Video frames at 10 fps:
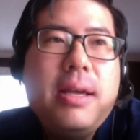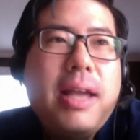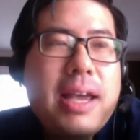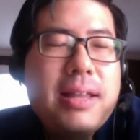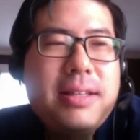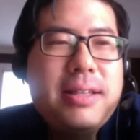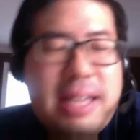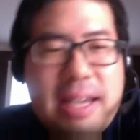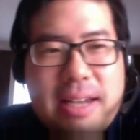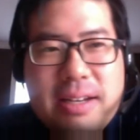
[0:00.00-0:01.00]
And the
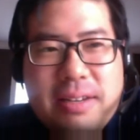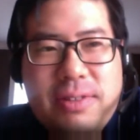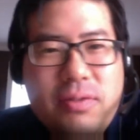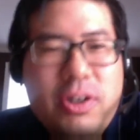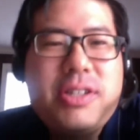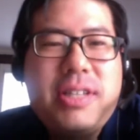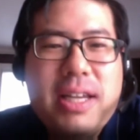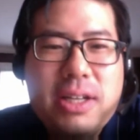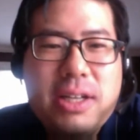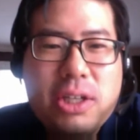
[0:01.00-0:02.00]
dean of
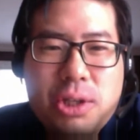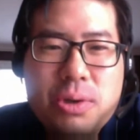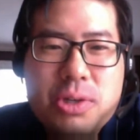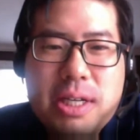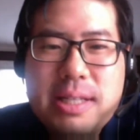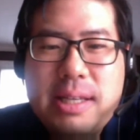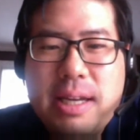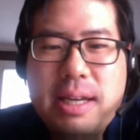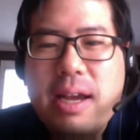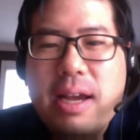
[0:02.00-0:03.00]
diversity and inclusion is
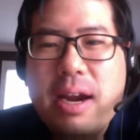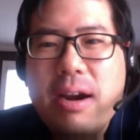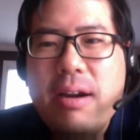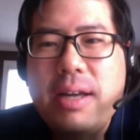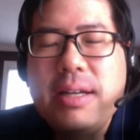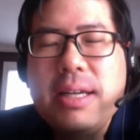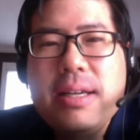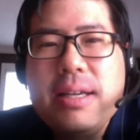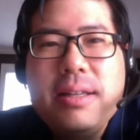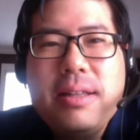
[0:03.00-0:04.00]
sitting there, and
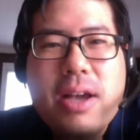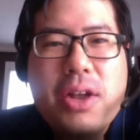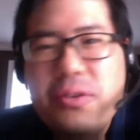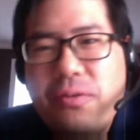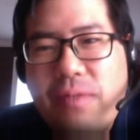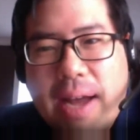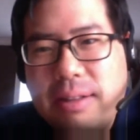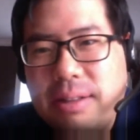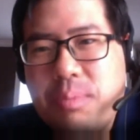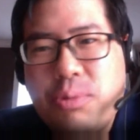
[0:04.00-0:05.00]
the other
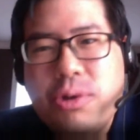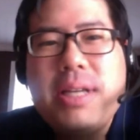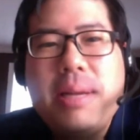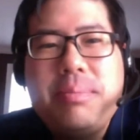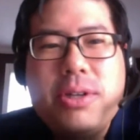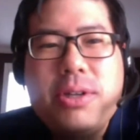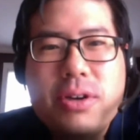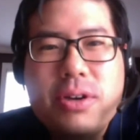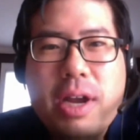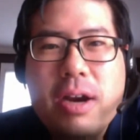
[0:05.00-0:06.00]
faculty preceptors
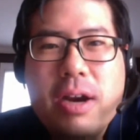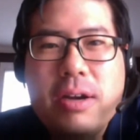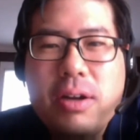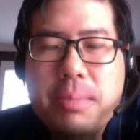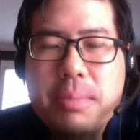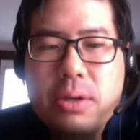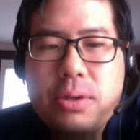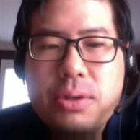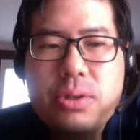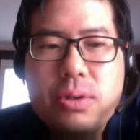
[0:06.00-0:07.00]
are there, and all the
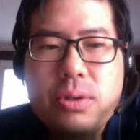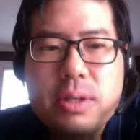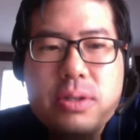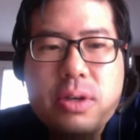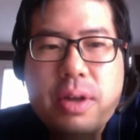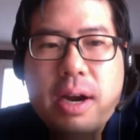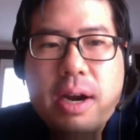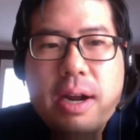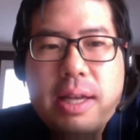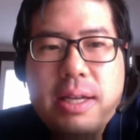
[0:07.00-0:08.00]
medical students are
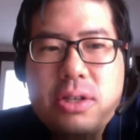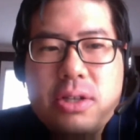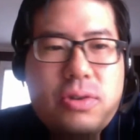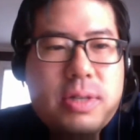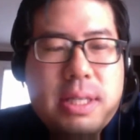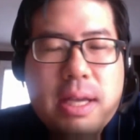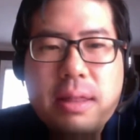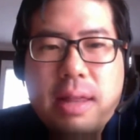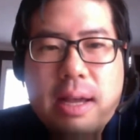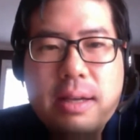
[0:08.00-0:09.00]
there. And it's
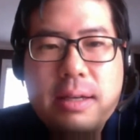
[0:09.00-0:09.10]
interesting that